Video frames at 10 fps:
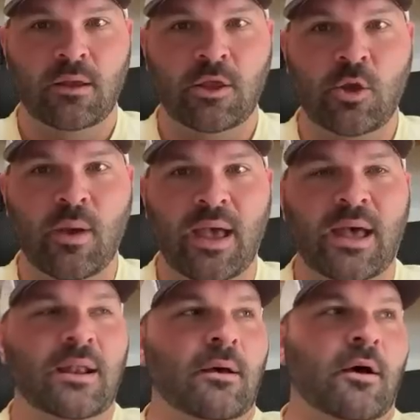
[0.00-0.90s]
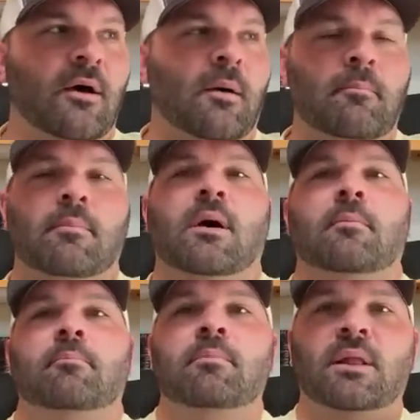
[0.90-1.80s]
you had
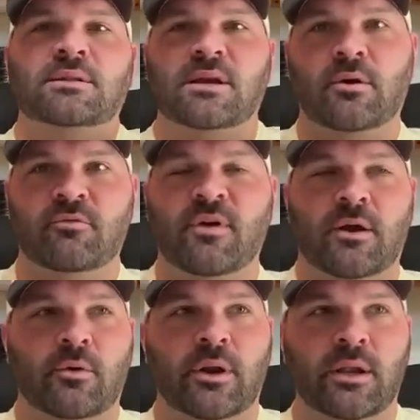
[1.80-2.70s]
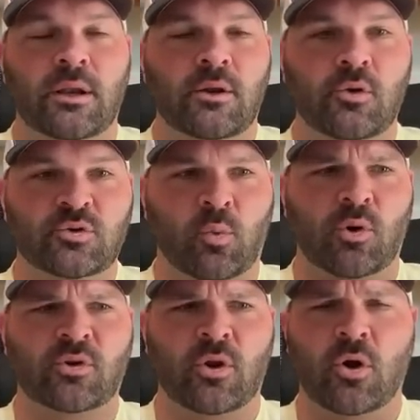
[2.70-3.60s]
a military veteran who's
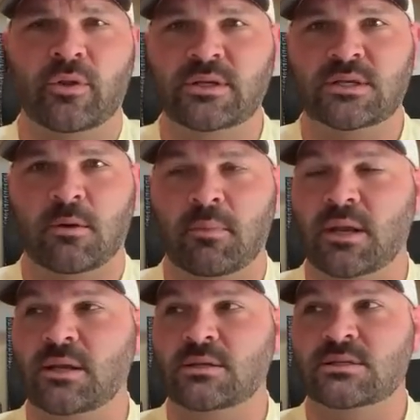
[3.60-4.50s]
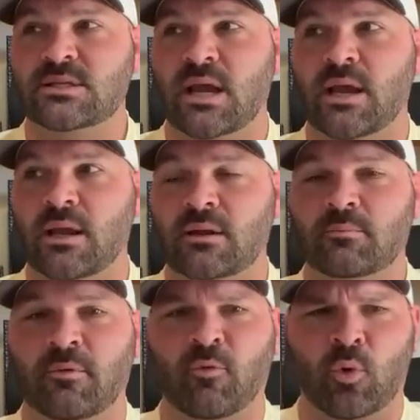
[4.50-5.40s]
worked on all these committees say
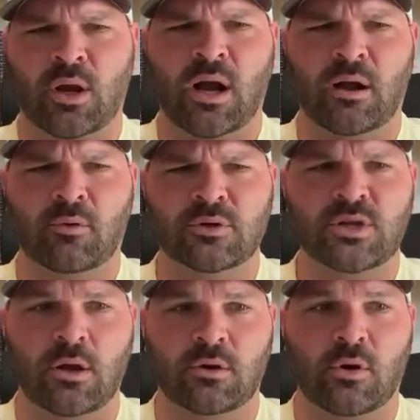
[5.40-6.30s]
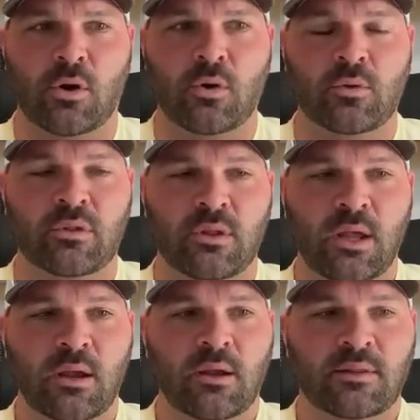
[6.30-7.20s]
before Congress under oath
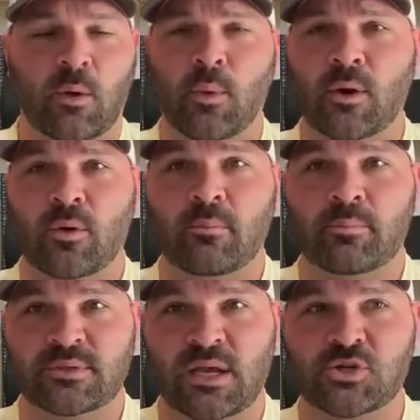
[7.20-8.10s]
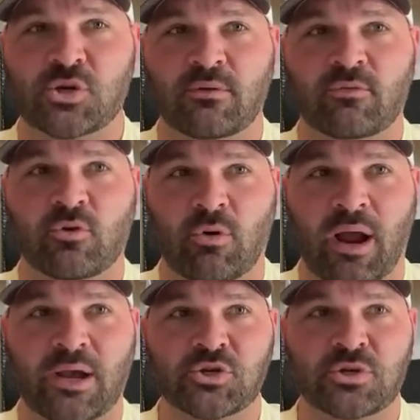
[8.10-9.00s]
that we were in possession of
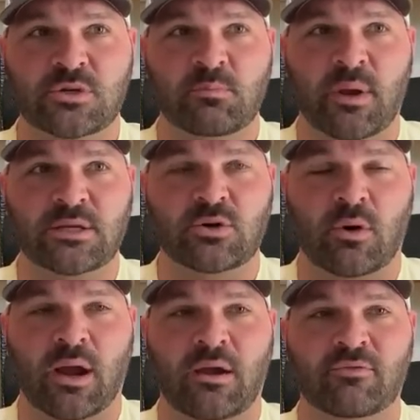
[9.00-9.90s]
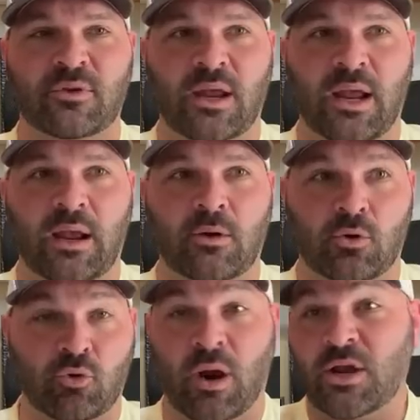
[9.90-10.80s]
crashed spacecraft
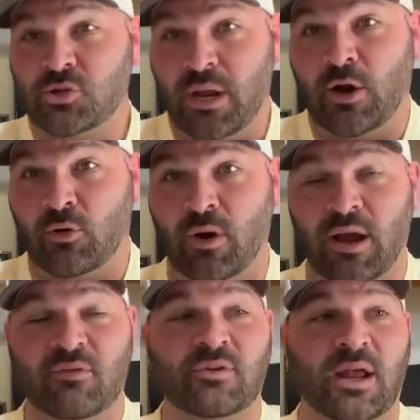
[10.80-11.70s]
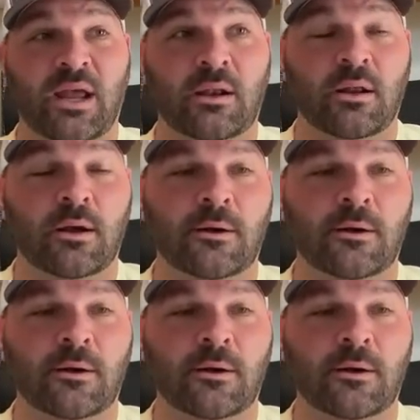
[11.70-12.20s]
or crashed aircraft and